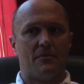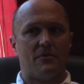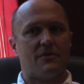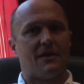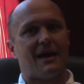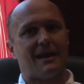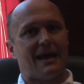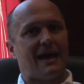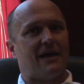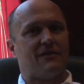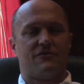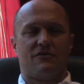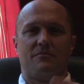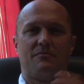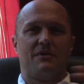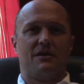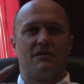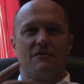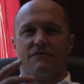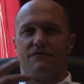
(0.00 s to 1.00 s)
That hasn't
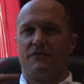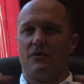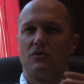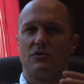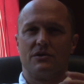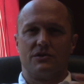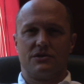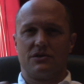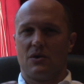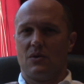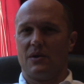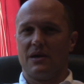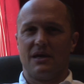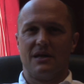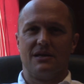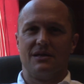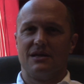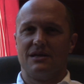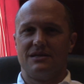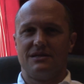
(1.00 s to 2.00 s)
been the focus going
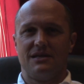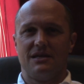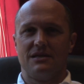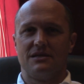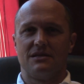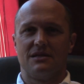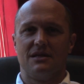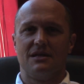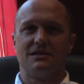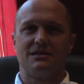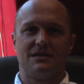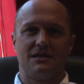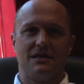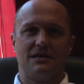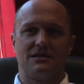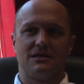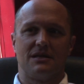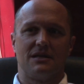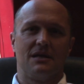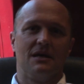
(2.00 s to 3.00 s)
into this season. This
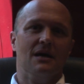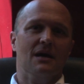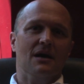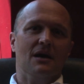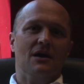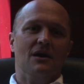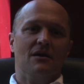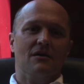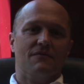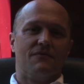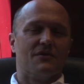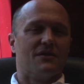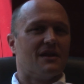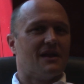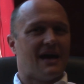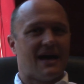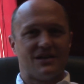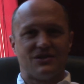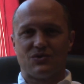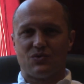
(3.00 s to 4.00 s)
season, for the
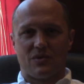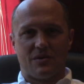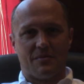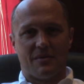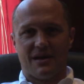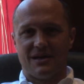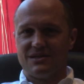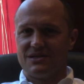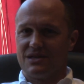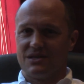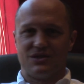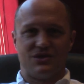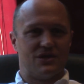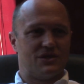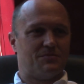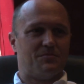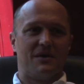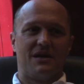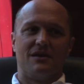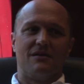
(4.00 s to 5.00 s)
last 3 months, it's
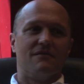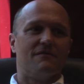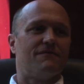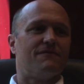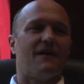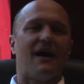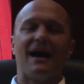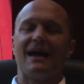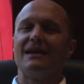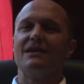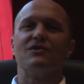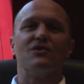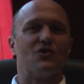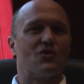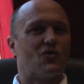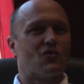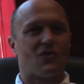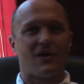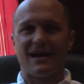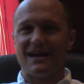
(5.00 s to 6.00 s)
just been find the
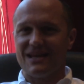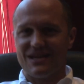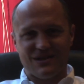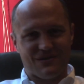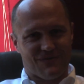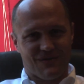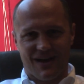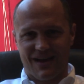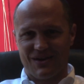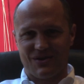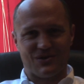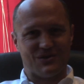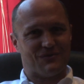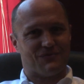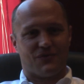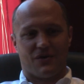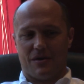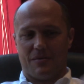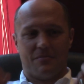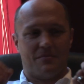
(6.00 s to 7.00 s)
greatest fighters
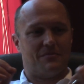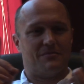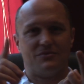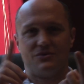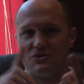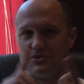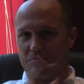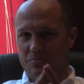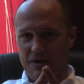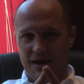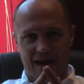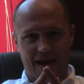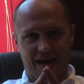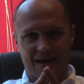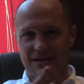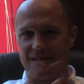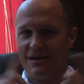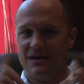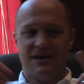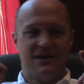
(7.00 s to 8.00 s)
from
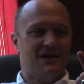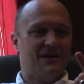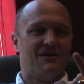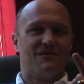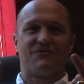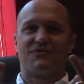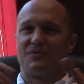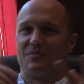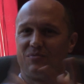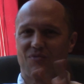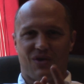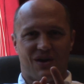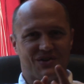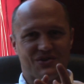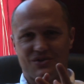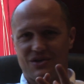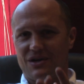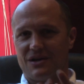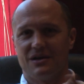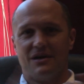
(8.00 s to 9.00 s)
Japan, from
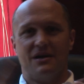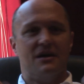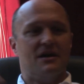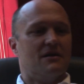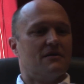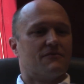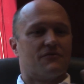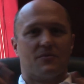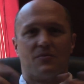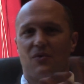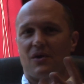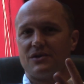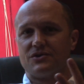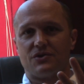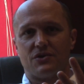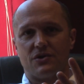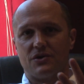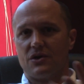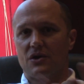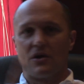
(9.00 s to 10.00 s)
Russia, from
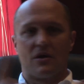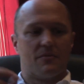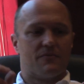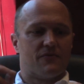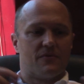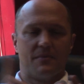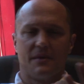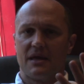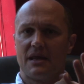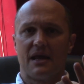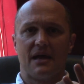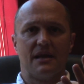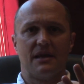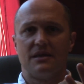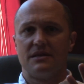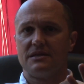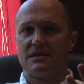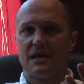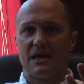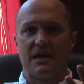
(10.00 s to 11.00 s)
Western Europe, from the United
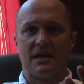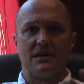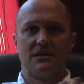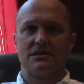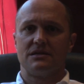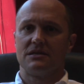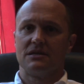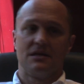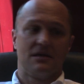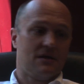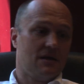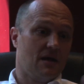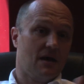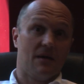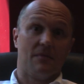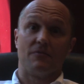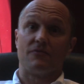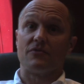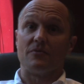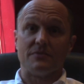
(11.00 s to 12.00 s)
States,
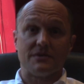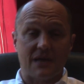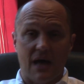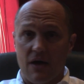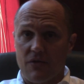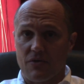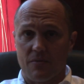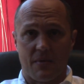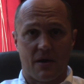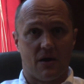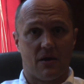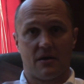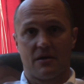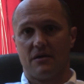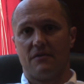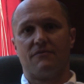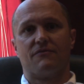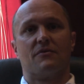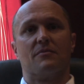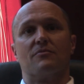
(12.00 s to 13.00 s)
from South America,
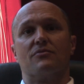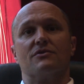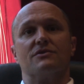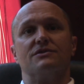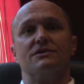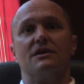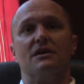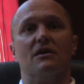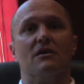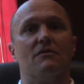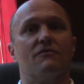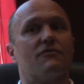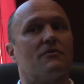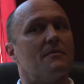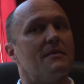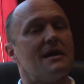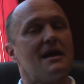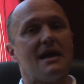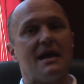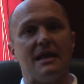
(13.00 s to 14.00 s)
from Brazil, from
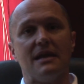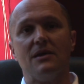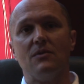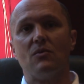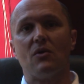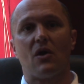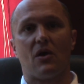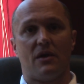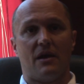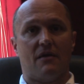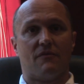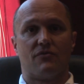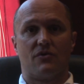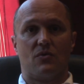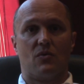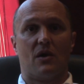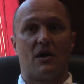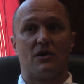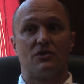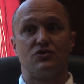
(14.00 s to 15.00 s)
anywhere and
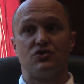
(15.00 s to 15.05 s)
everywhere.